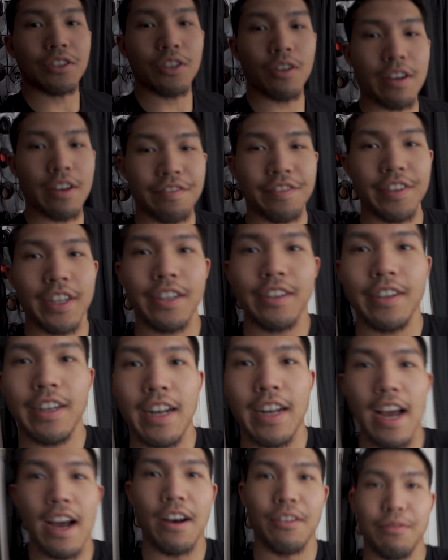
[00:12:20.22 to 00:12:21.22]
so I figured
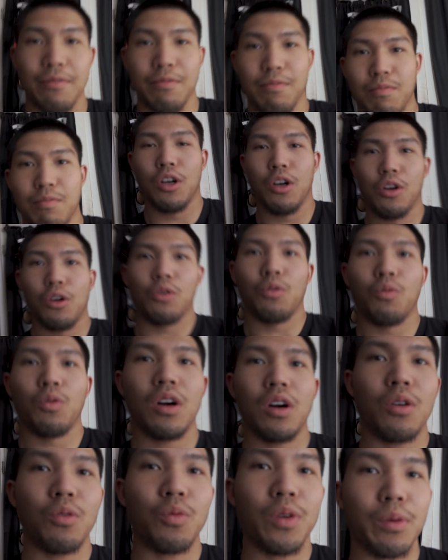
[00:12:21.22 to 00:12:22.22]
it out.
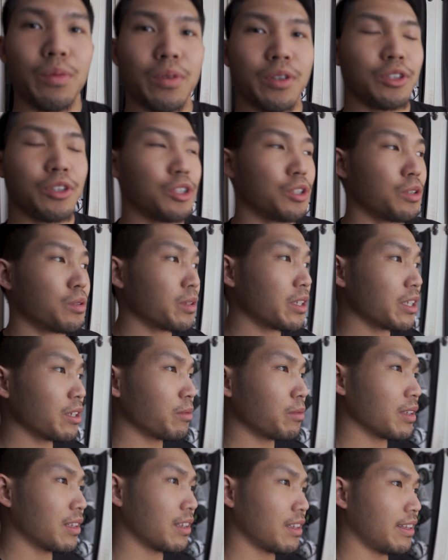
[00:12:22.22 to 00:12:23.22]
What we were doing
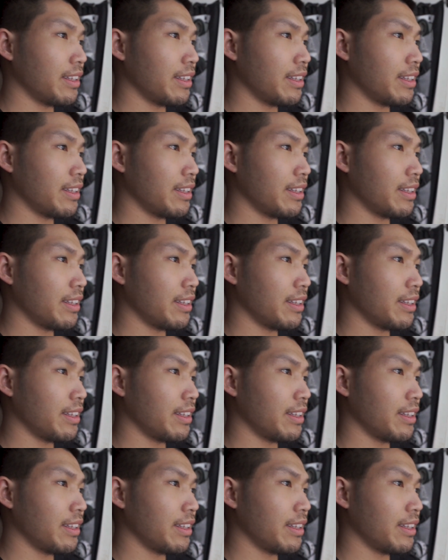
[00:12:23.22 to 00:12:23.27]
with